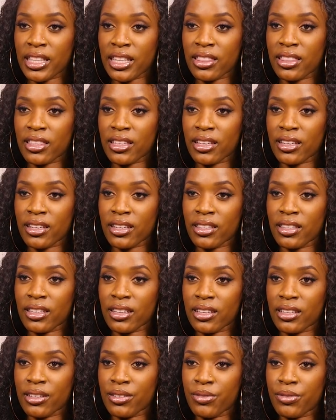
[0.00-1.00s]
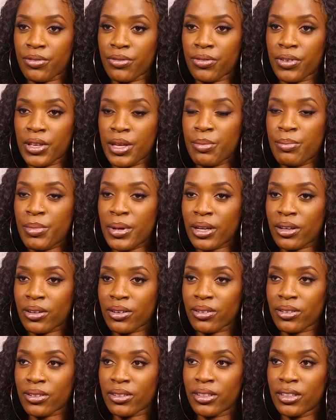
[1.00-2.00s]
that the
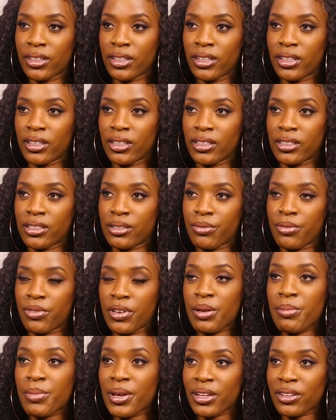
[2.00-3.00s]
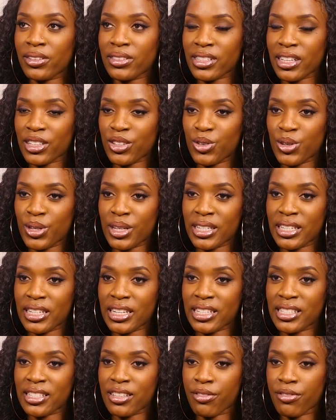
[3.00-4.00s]
females are
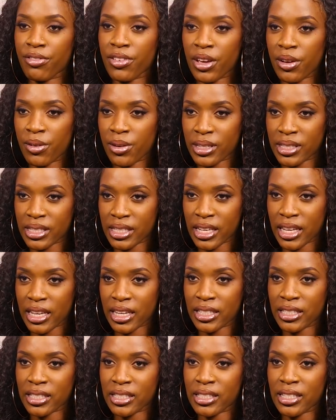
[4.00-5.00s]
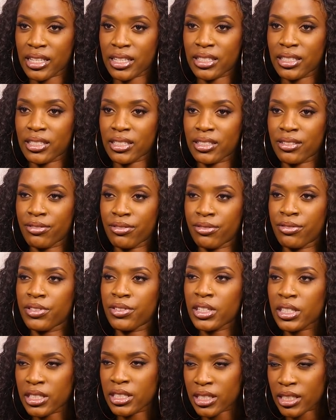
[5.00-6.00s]
treated as the fairer sex and
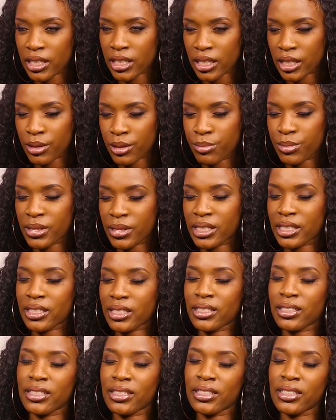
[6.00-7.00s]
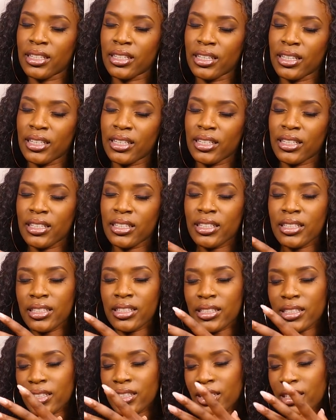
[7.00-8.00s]
victims, and
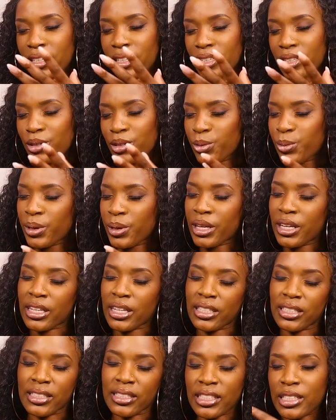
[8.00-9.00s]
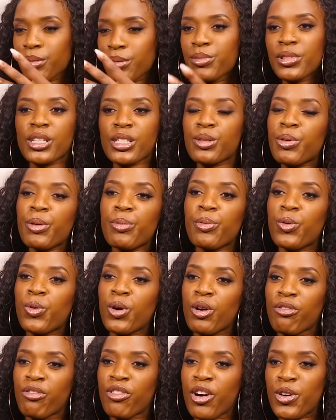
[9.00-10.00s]
we're deemed as people who
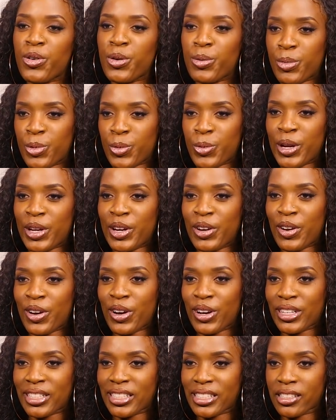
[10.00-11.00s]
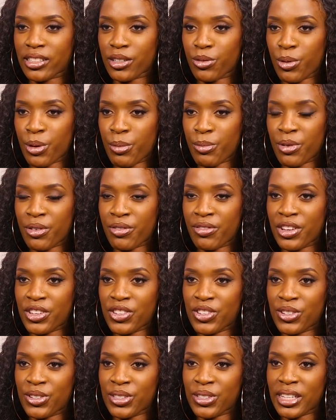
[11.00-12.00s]
are vulnerable. We're not. We're
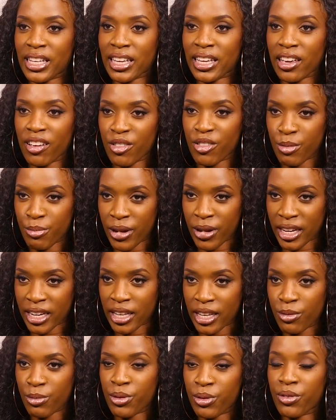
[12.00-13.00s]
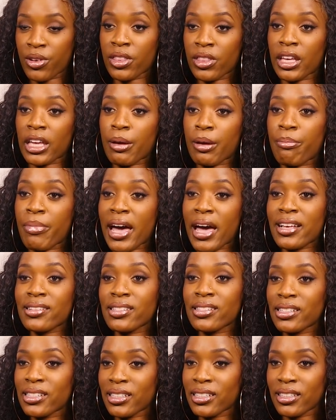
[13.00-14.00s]
professionals like everybody. We've got the
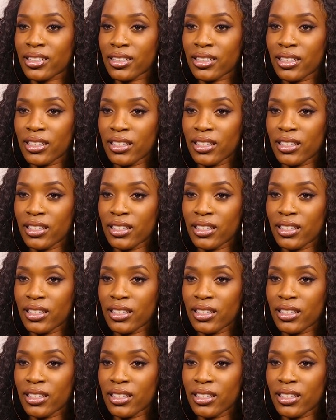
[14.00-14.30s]
capacity